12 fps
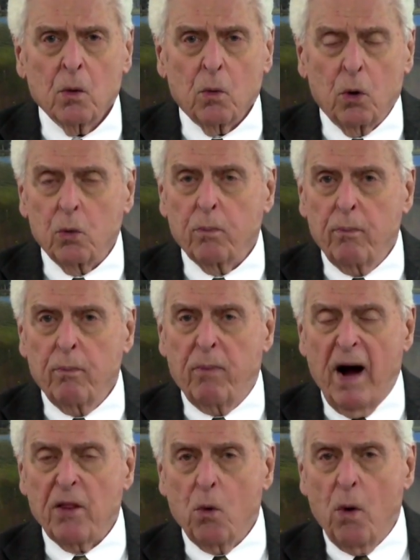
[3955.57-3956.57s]
who,
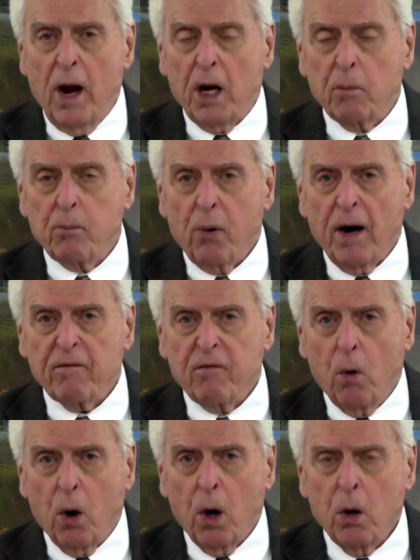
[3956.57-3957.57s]
by the way, pray
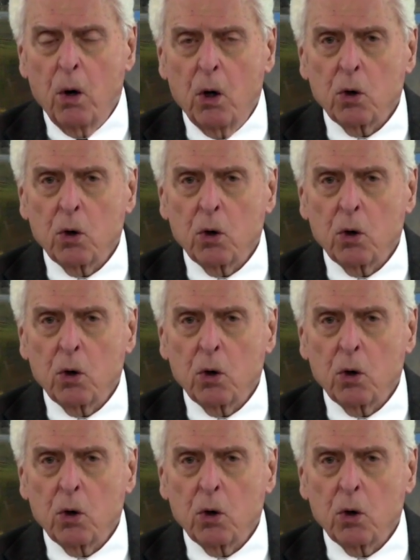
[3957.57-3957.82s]
for,